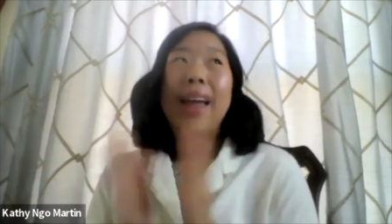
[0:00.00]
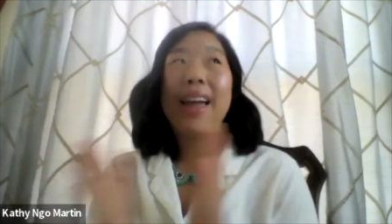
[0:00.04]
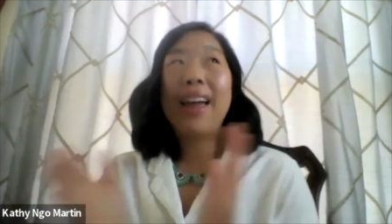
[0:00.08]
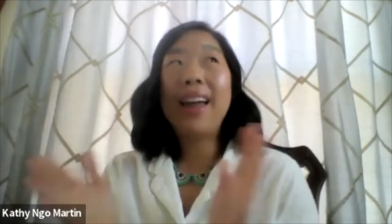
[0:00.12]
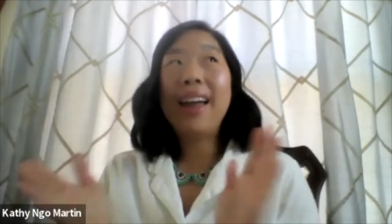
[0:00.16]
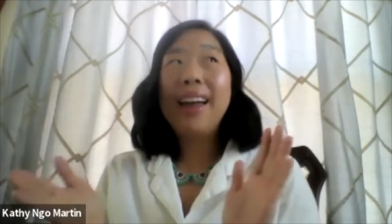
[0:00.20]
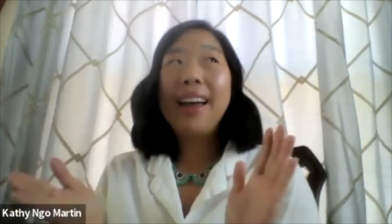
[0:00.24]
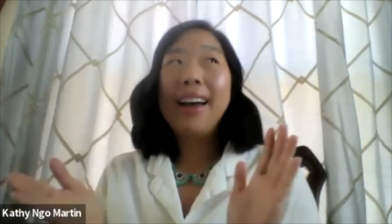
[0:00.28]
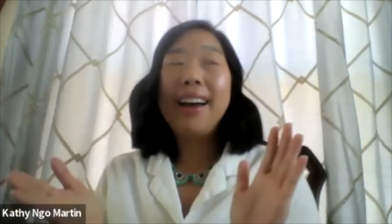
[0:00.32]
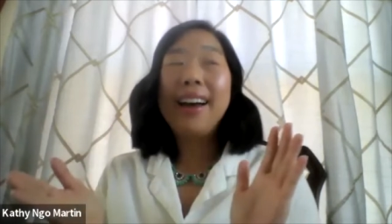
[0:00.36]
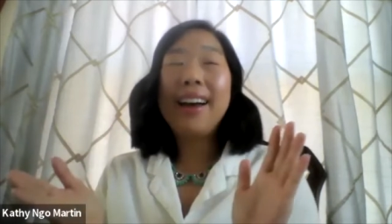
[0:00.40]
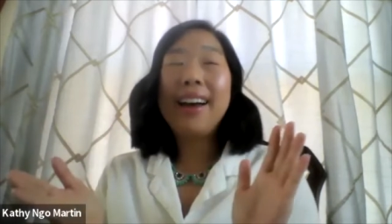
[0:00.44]

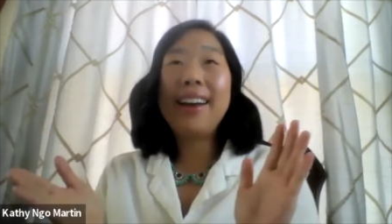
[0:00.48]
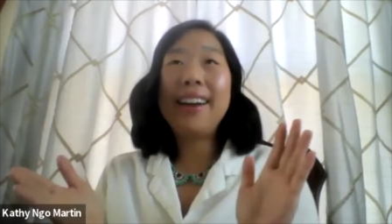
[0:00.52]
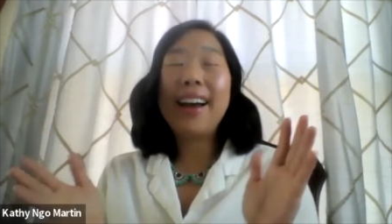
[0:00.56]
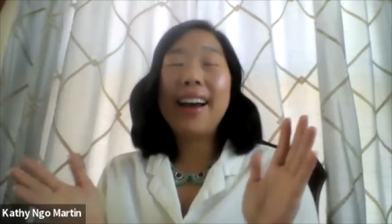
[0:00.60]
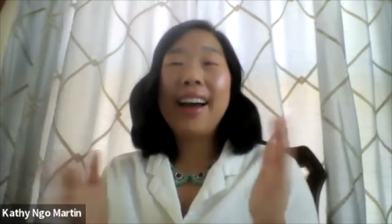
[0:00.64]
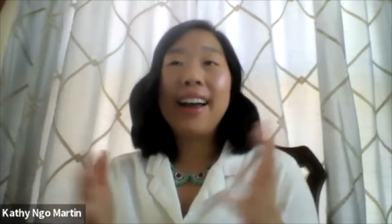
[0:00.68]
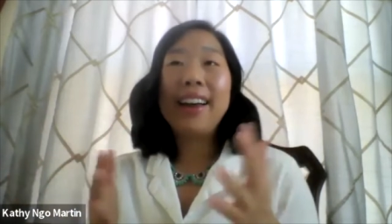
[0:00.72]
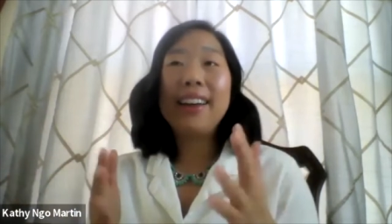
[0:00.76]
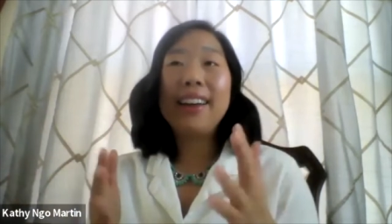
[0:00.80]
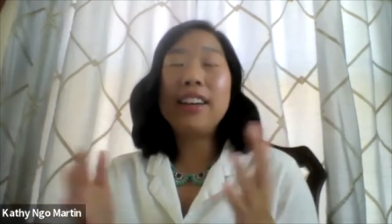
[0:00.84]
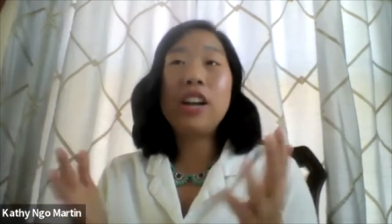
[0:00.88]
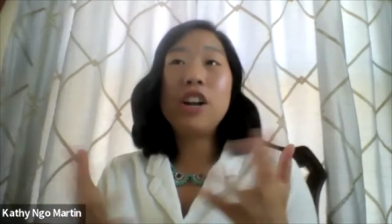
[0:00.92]
And,
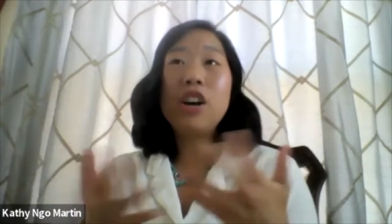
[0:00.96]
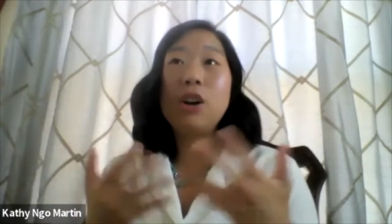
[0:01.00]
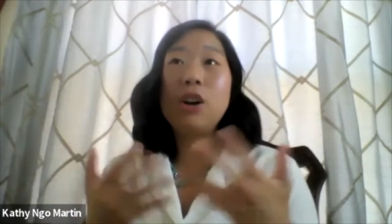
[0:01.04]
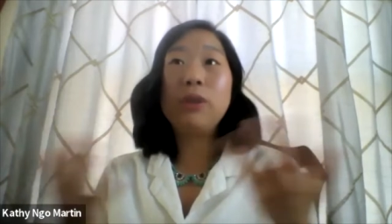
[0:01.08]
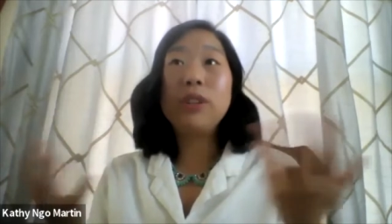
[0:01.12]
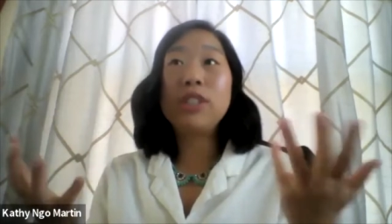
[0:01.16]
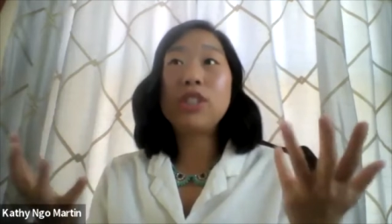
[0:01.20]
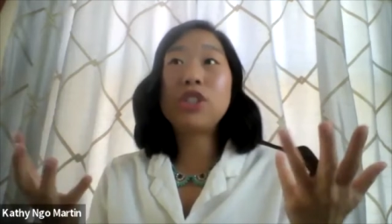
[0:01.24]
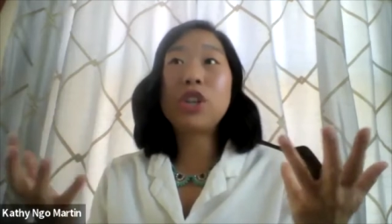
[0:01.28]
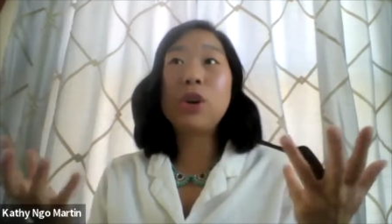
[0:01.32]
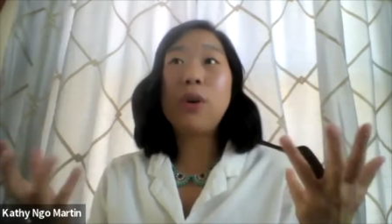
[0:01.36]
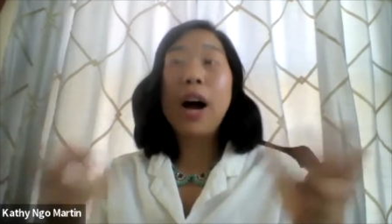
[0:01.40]
I, you know,
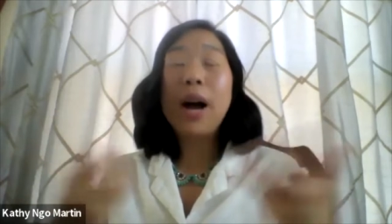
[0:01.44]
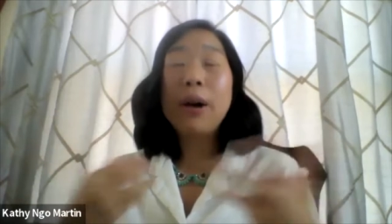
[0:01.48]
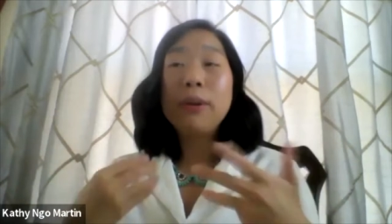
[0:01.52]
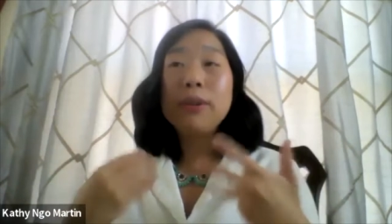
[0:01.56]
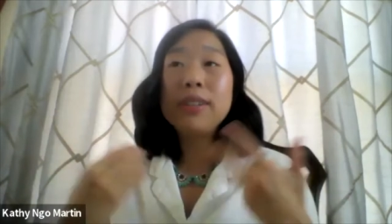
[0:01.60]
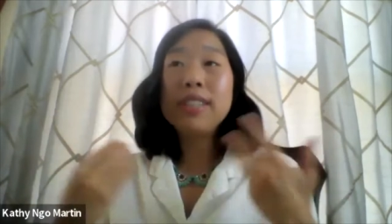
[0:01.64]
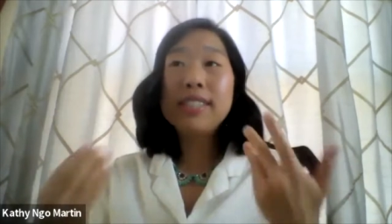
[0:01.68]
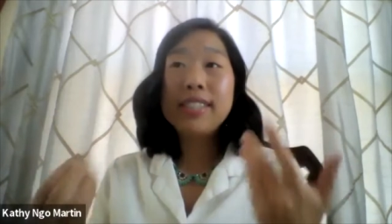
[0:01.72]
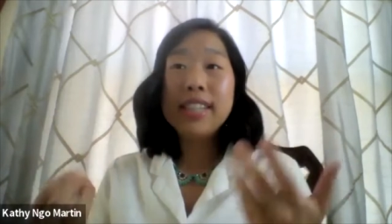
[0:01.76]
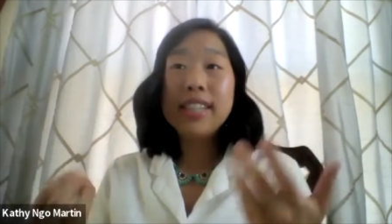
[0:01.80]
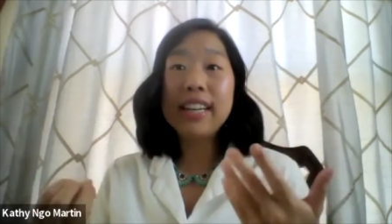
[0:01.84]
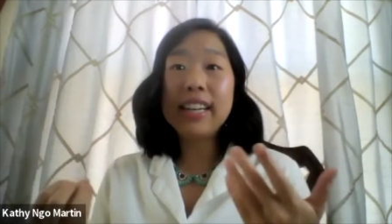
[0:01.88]
and so I
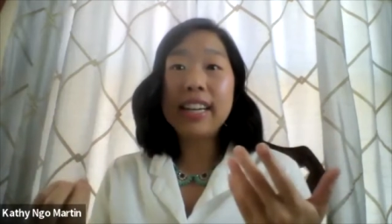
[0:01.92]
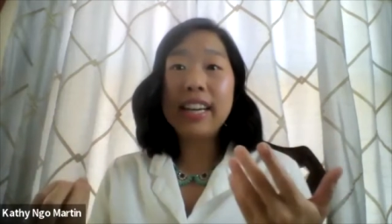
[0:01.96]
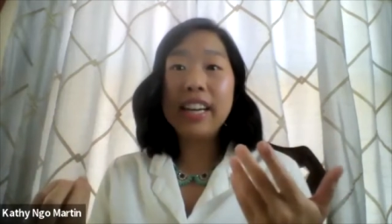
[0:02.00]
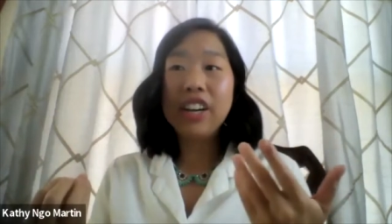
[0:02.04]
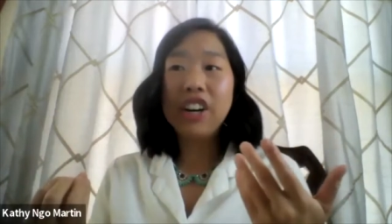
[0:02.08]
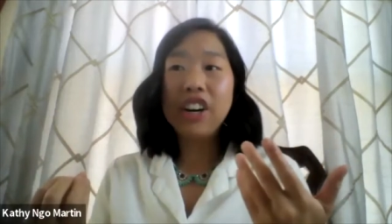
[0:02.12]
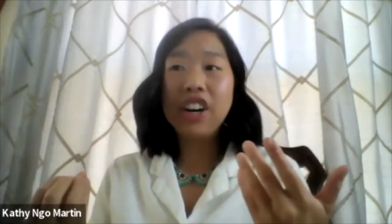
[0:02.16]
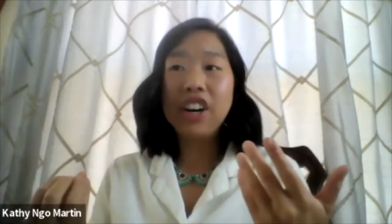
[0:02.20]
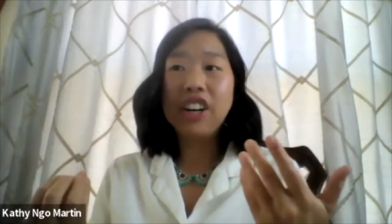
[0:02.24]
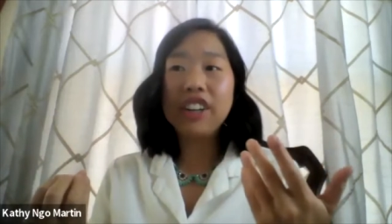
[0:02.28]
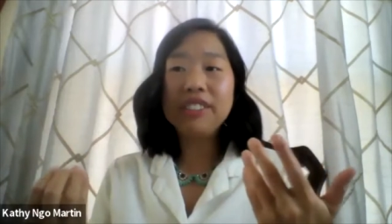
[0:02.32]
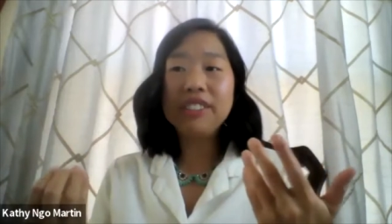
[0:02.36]
was sitting
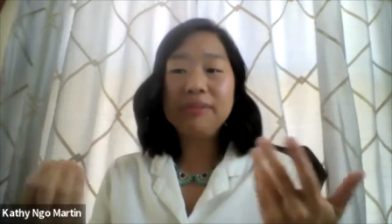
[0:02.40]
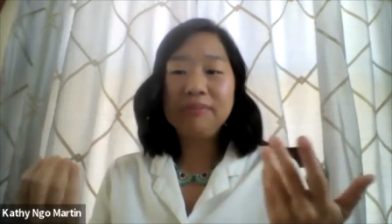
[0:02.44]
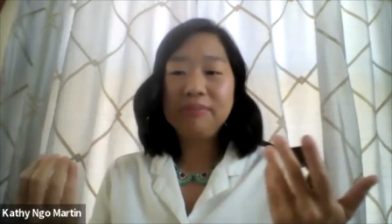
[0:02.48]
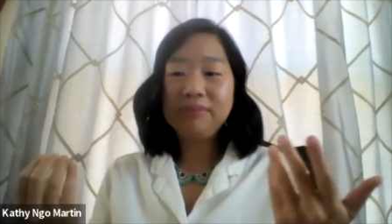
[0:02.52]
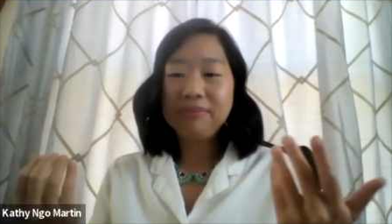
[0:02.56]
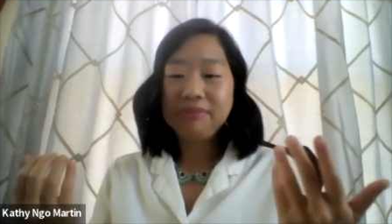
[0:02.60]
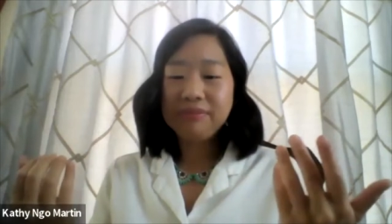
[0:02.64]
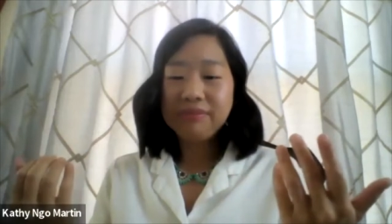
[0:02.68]
here